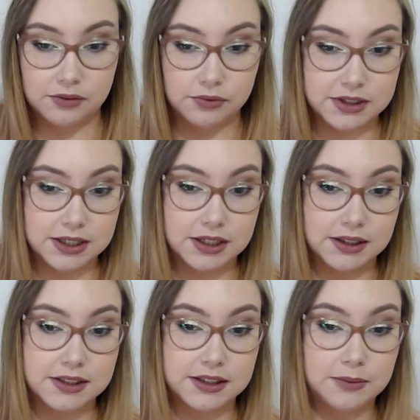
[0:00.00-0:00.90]

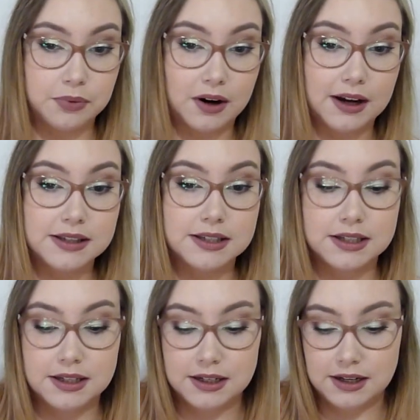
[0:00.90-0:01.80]
ridiculously priced,
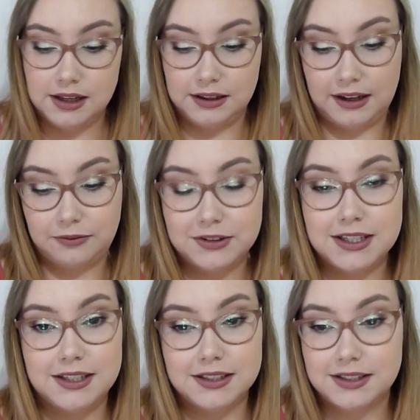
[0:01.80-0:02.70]
like
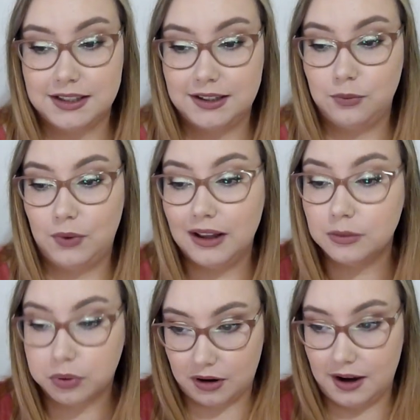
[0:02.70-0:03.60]
ridiculously well
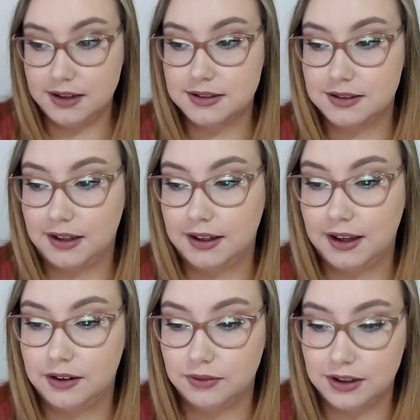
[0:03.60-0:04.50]
priced, like
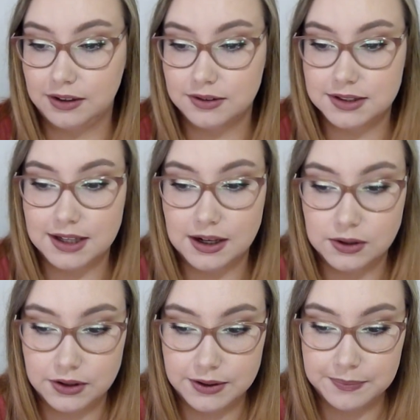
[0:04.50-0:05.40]
had a really good sale
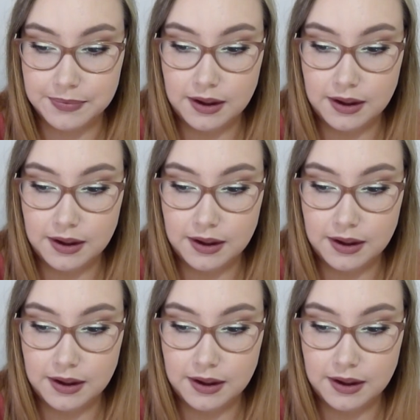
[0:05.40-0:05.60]
on it,